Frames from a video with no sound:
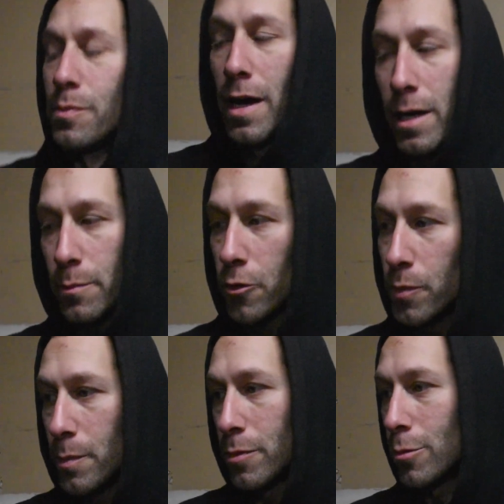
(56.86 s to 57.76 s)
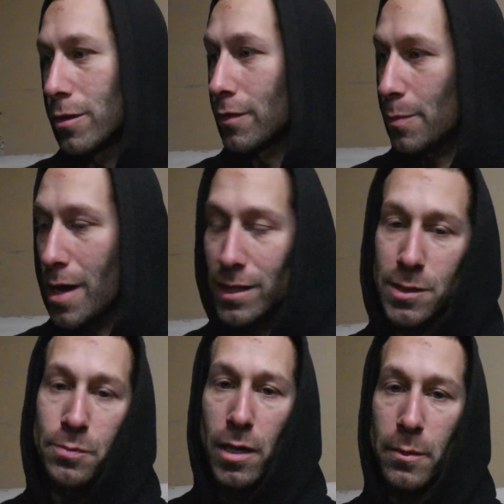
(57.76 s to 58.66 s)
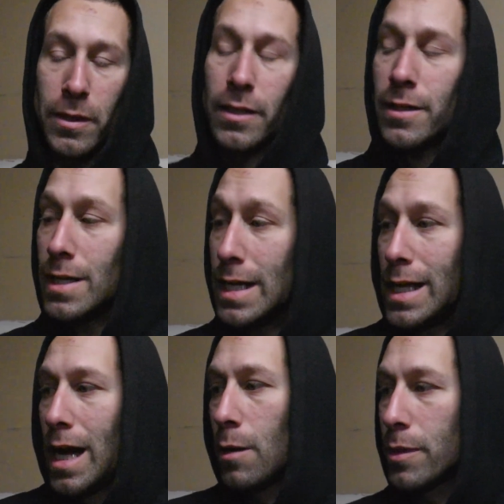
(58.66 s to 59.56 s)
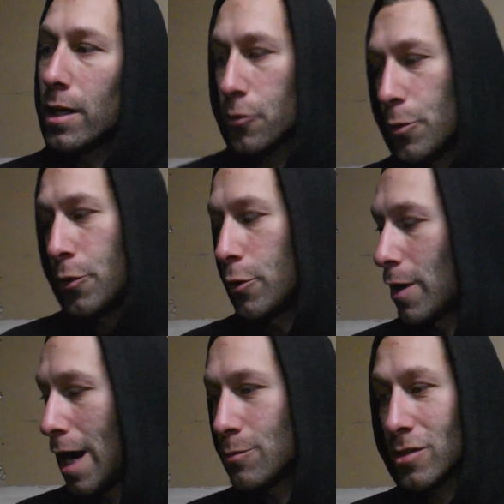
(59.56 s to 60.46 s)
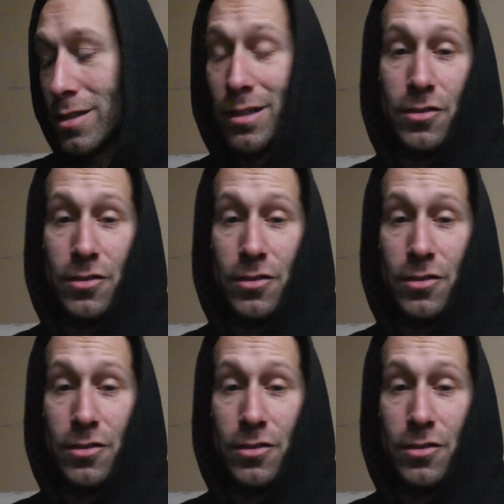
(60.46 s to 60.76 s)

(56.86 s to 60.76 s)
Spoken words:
bay. Most people would have epoxy primered it. I'll be honest with you, I'm just gonna